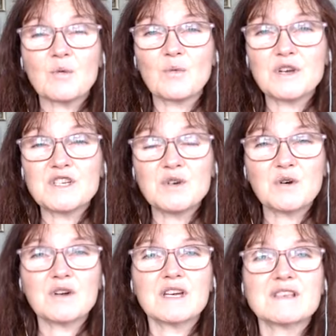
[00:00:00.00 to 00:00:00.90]
would
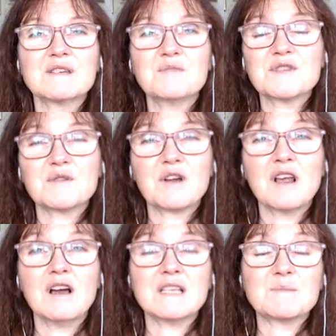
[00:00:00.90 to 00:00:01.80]
your customers or
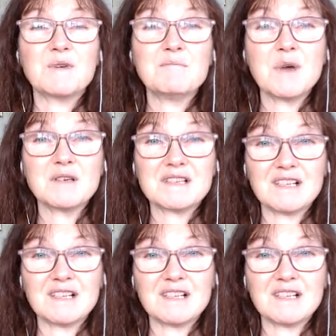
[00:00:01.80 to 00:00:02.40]
clients be most